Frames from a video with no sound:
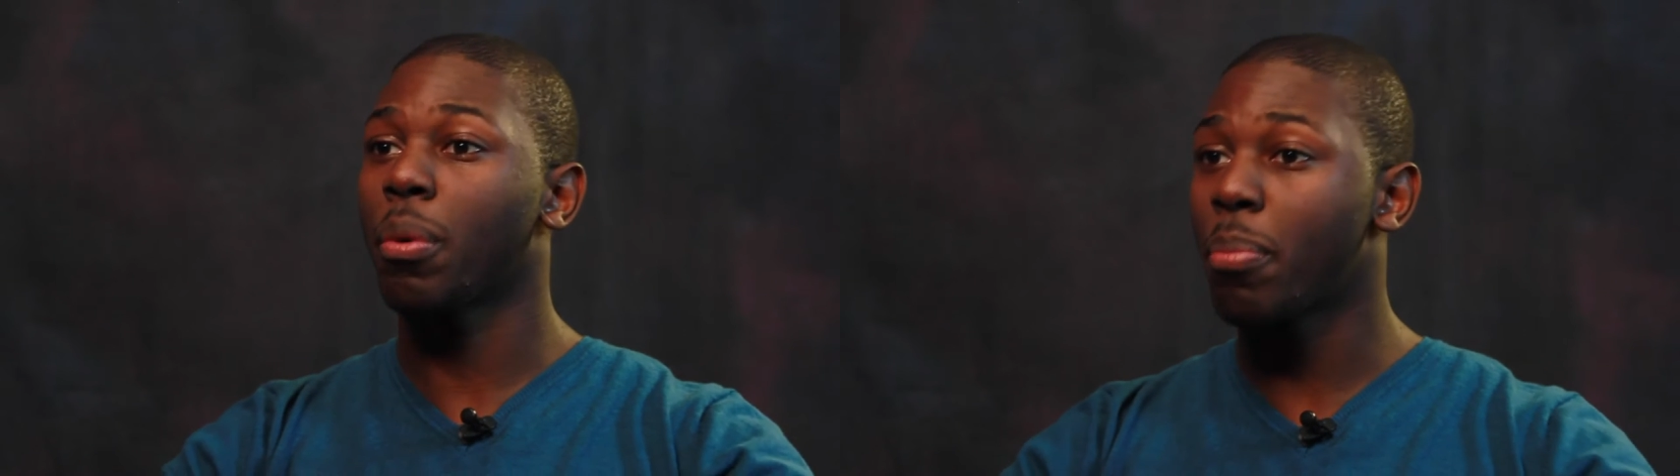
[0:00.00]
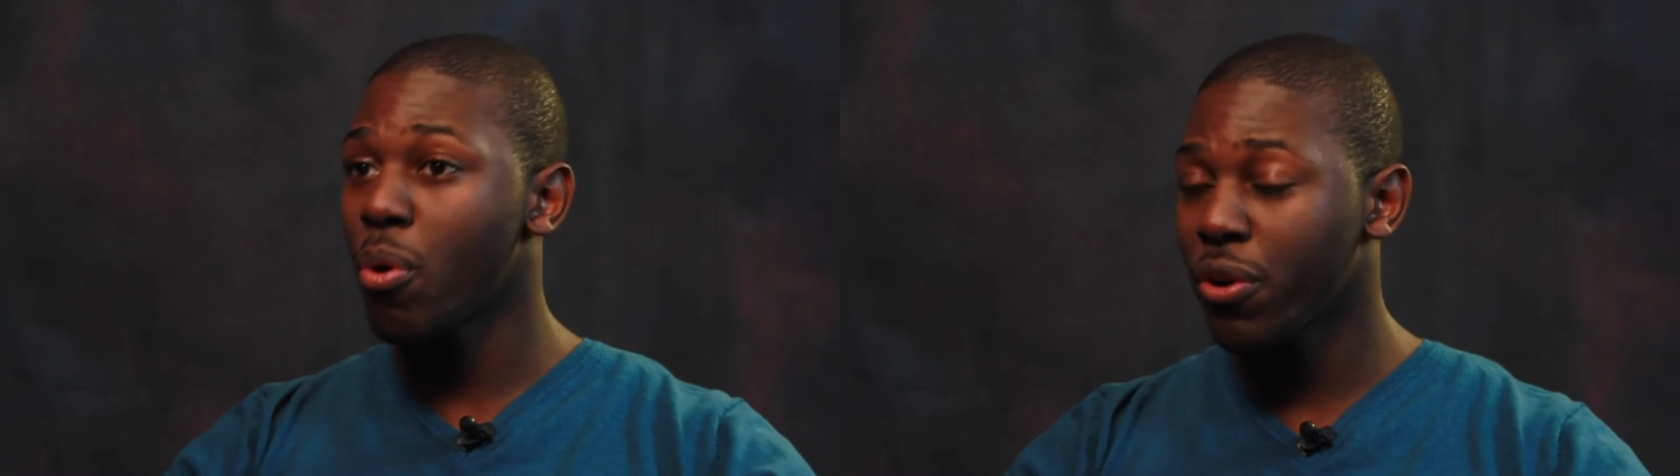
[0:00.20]

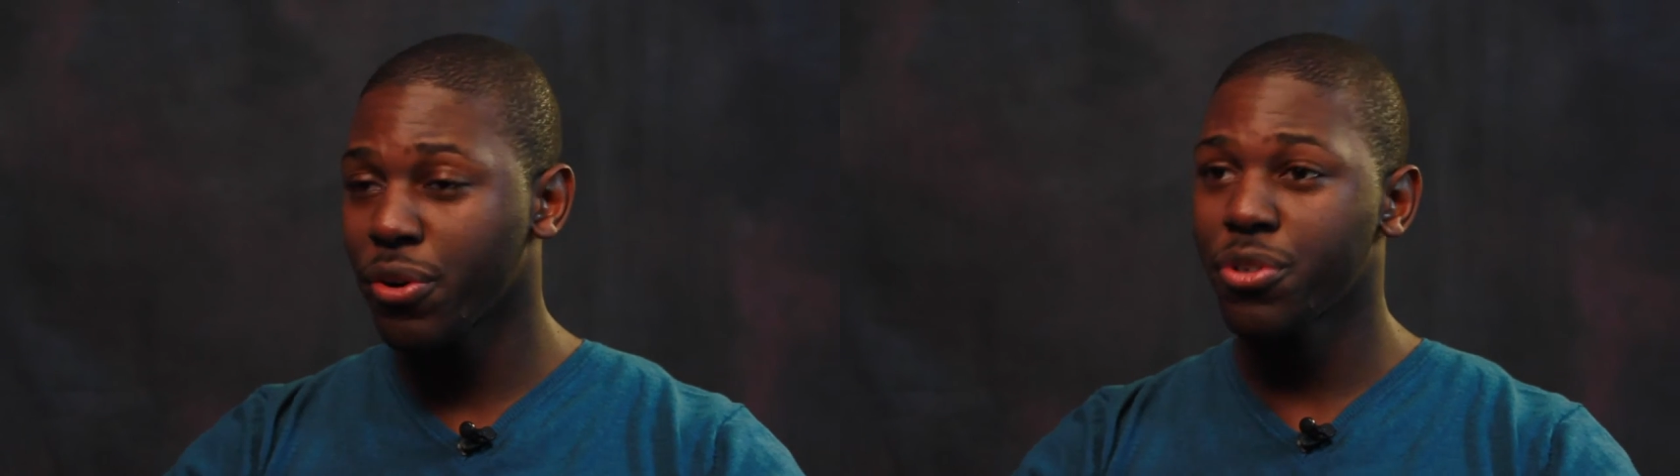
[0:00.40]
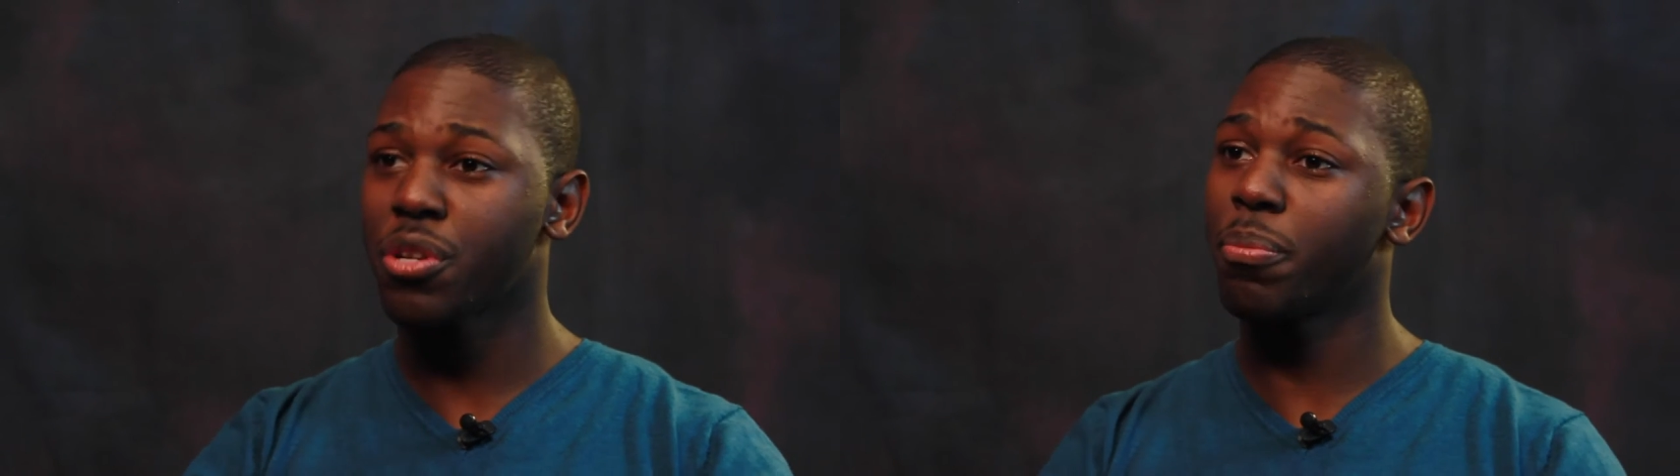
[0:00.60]

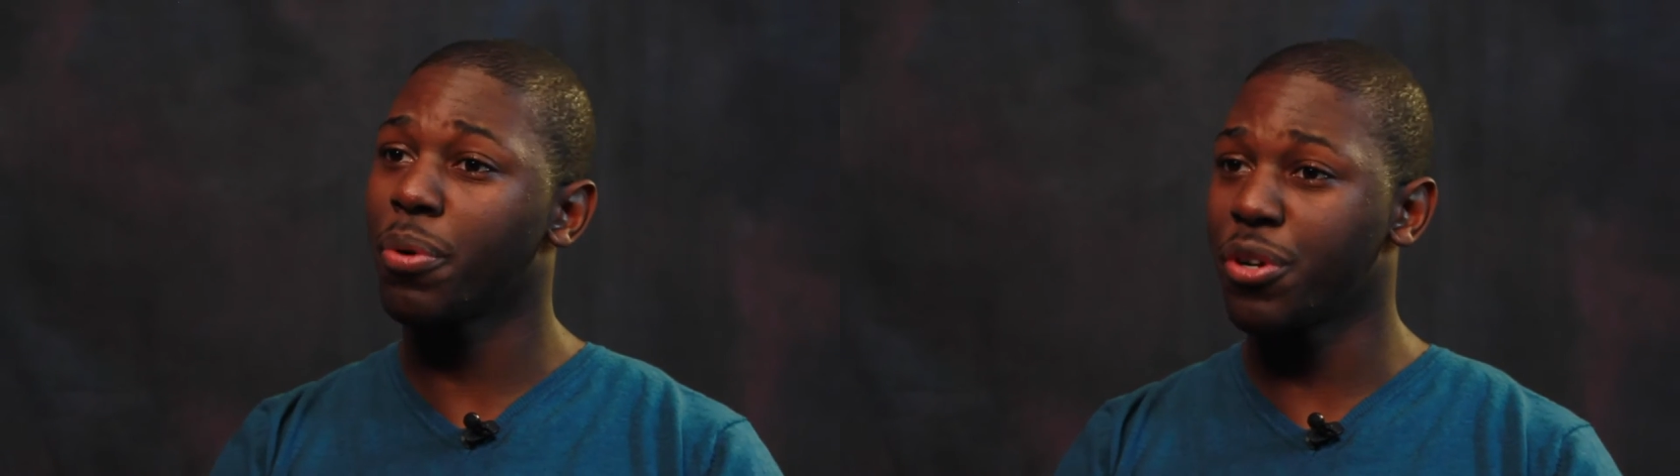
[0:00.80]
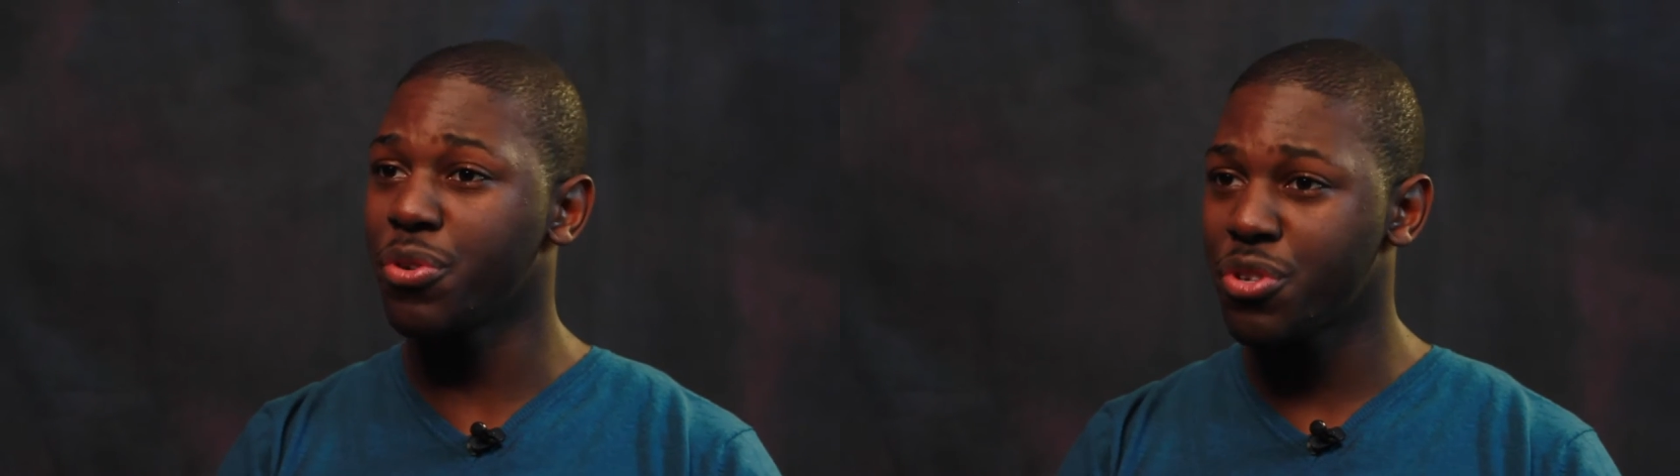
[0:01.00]
reporters and
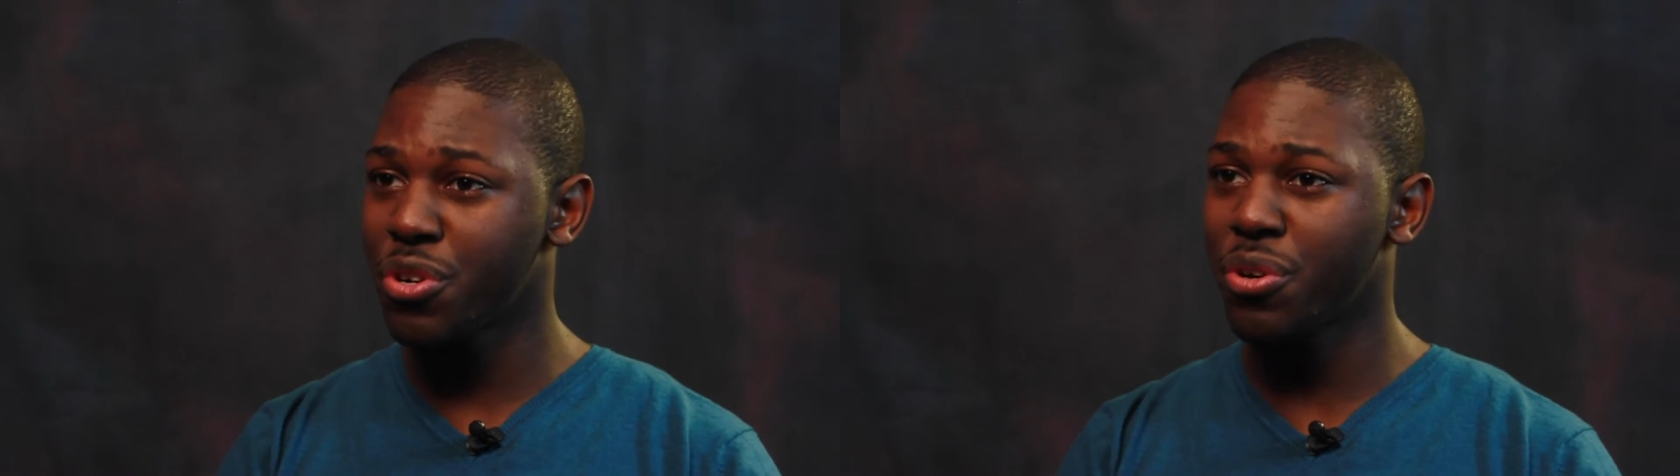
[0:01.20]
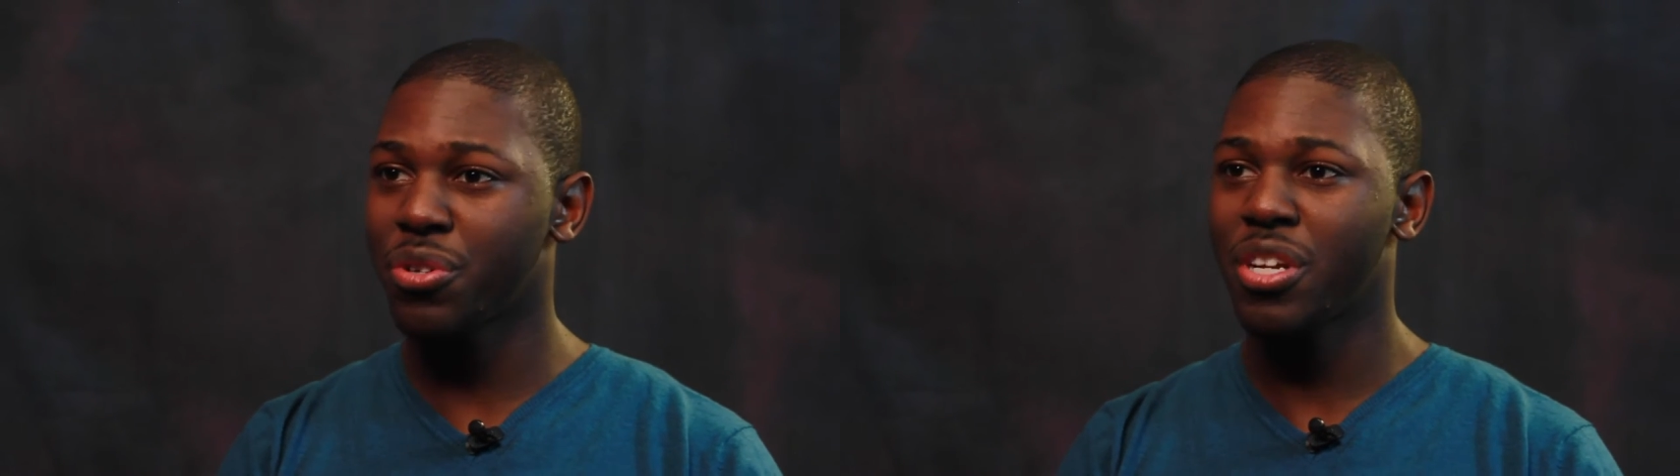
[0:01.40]

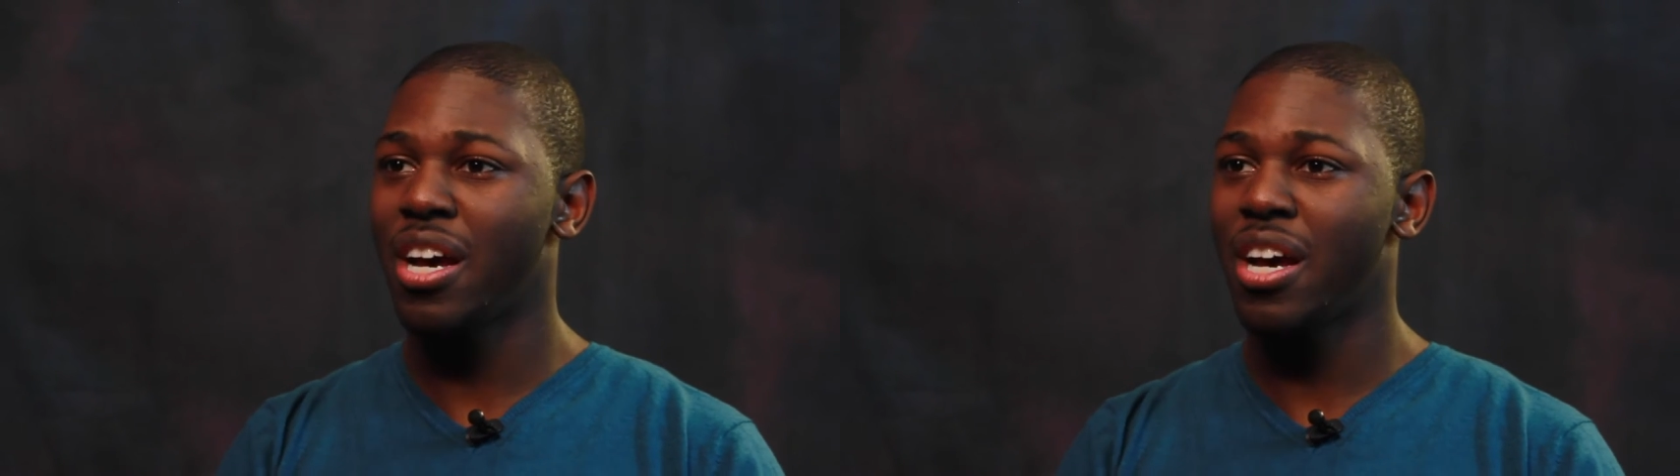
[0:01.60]
producers.